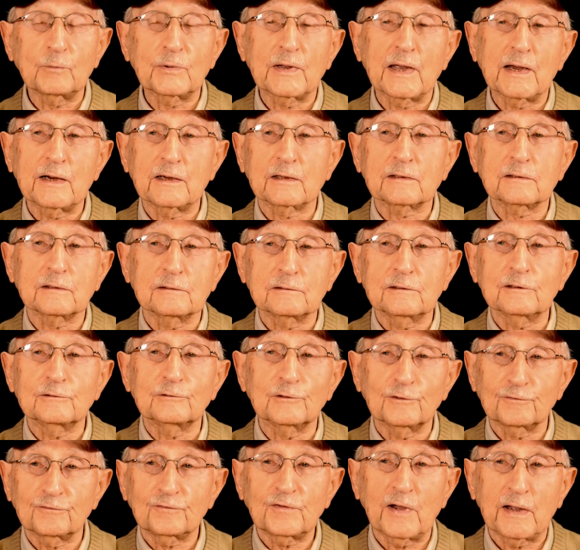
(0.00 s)
we had to
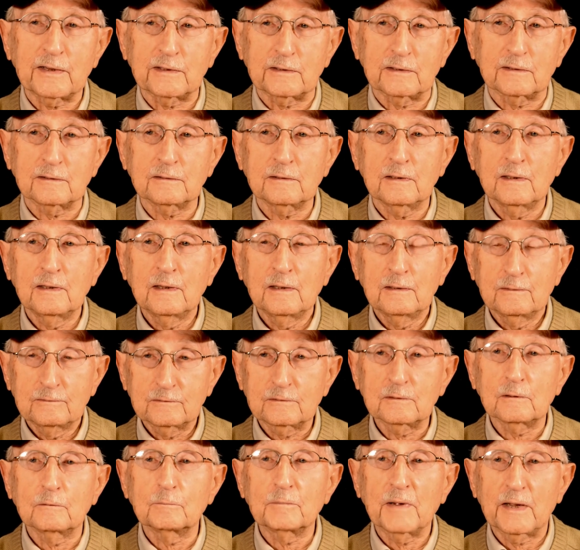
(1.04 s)
continue fighting
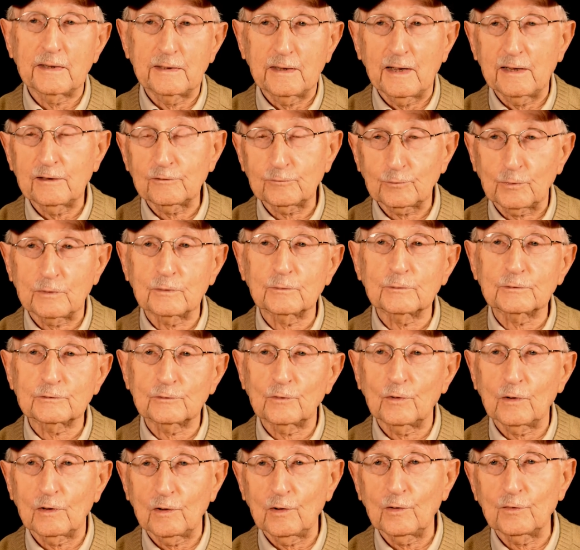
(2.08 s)
till May 8th when it was
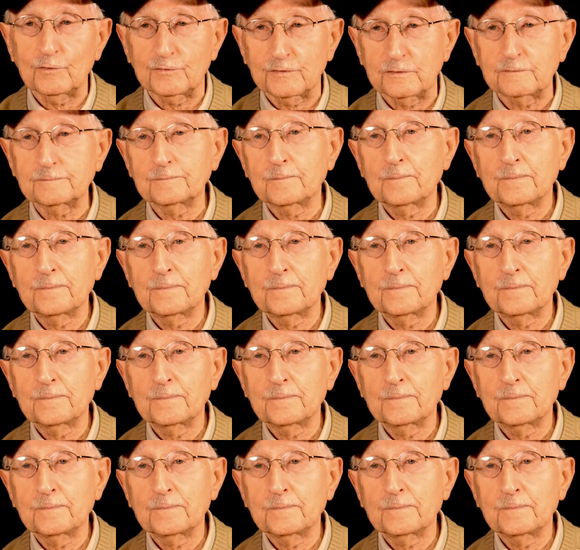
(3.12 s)
all over.